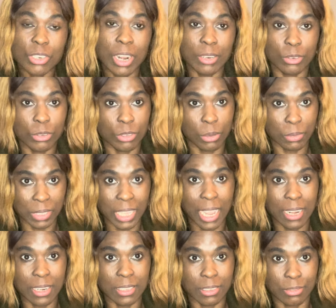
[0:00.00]
try and do some
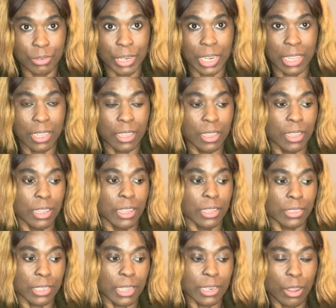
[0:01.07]
stylings, really.
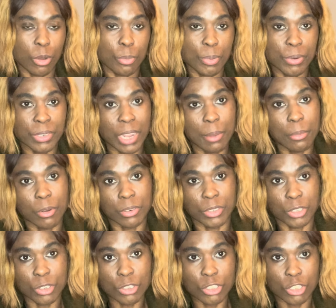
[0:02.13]
Then I'll put them on
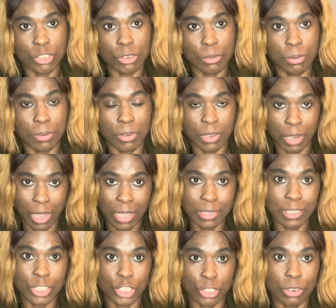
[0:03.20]
YouTube
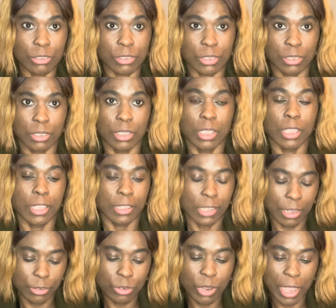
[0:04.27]
as a short.
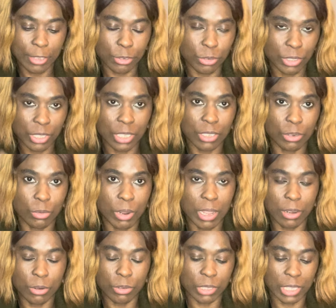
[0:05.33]
Then you guys will see the way
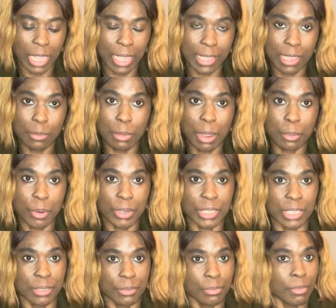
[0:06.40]
it looks like in my
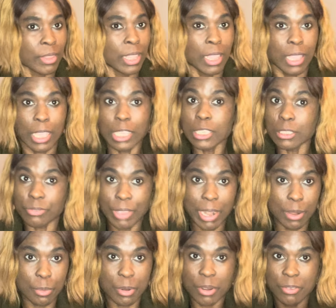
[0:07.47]
body. It's
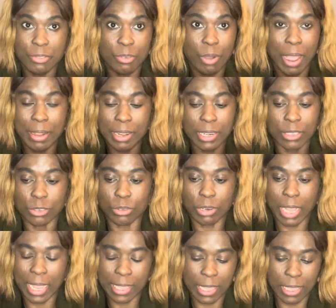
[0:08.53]
very beautiful. I really do
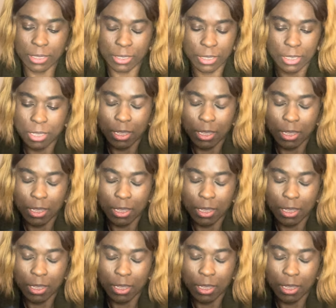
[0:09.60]
like it.